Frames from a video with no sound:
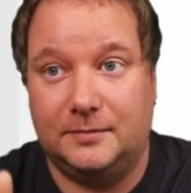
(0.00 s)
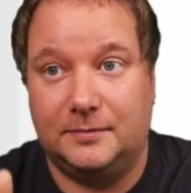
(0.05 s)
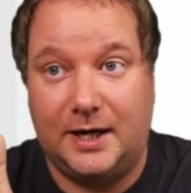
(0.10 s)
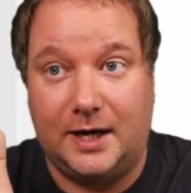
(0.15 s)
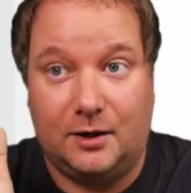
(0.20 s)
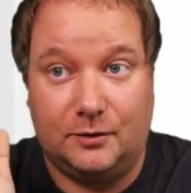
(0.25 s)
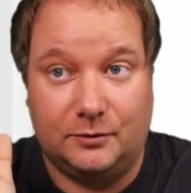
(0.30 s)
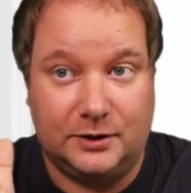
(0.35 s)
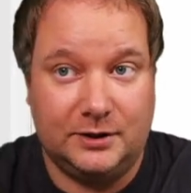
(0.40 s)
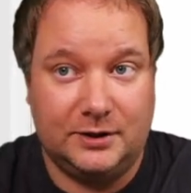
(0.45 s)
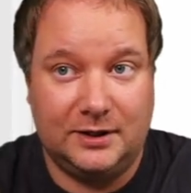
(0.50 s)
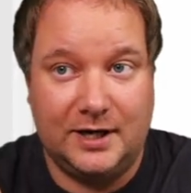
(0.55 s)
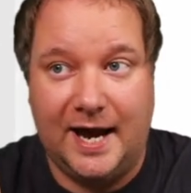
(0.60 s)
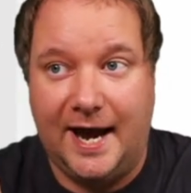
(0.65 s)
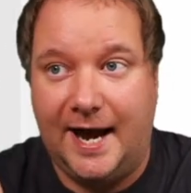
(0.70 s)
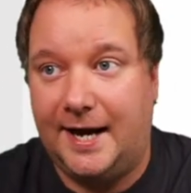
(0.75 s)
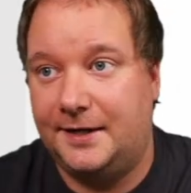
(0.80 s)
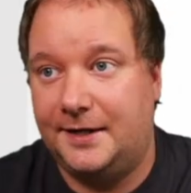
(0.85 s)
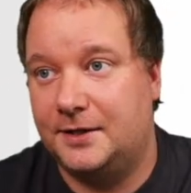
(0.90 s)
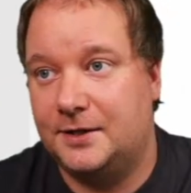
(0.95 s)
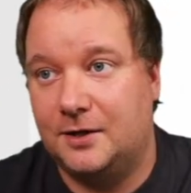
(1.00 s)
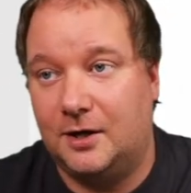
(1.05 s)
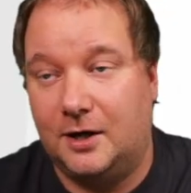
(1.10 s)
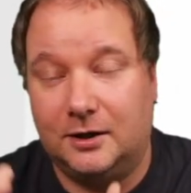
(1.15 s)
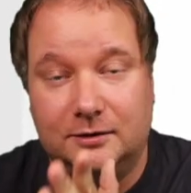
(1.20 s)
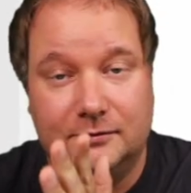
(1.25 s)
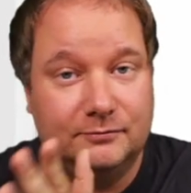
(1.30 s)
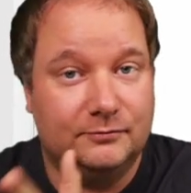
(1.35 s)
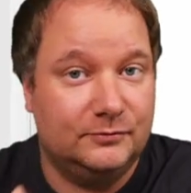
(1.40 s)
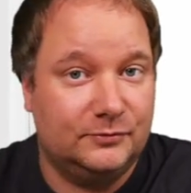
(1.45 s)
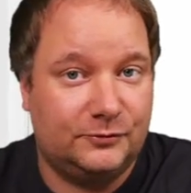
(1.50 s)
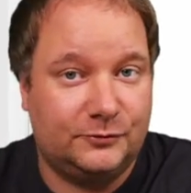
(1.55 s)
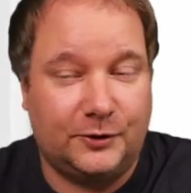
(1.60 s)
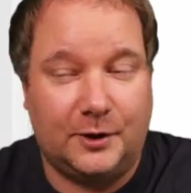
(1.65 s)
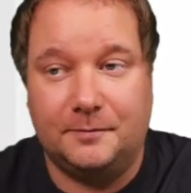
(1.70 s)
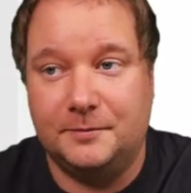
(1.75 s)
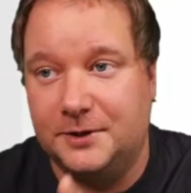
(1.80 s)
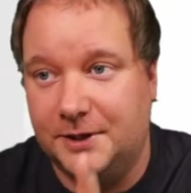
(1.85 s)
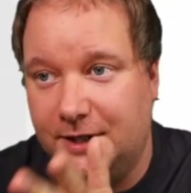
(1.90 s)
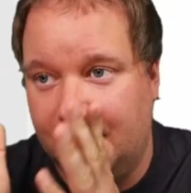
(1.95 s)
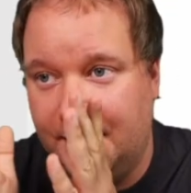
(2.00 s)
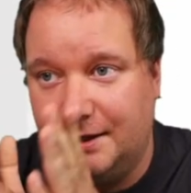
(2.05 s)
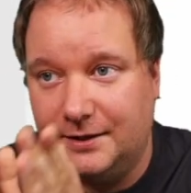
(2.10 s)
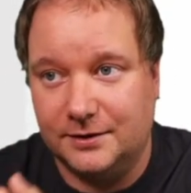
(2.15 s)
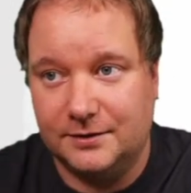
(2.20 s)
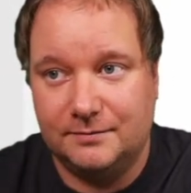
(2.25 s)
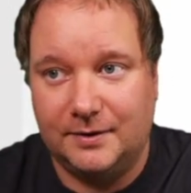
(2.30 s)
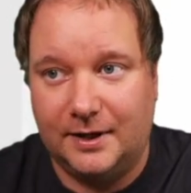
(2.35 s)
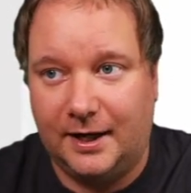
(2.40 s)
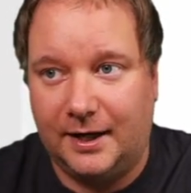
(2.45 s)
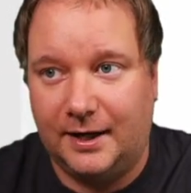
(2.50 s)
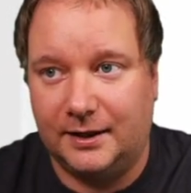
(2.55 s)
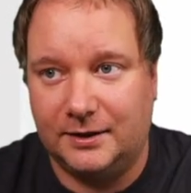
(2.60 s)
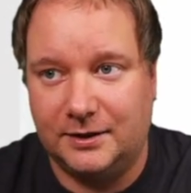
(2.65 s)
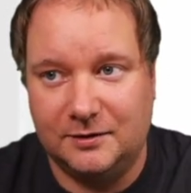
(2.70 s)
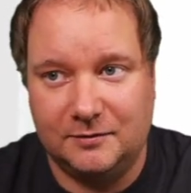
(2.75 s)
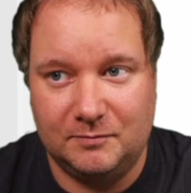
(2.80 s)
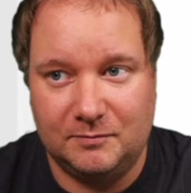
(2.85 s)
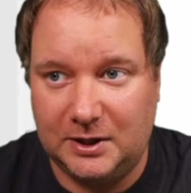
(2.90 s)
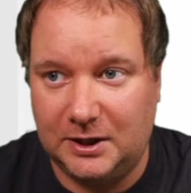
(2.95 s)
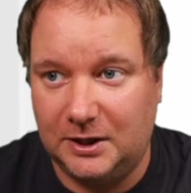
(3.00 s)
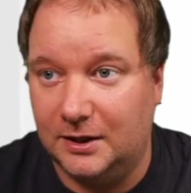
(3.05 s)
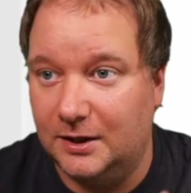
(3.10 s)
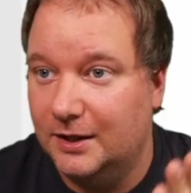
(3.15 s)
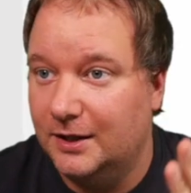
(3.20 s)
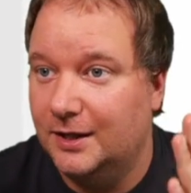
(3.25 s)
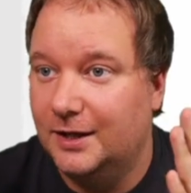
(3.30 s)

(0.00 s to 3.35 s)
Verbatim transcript: Now add a column from date and give me,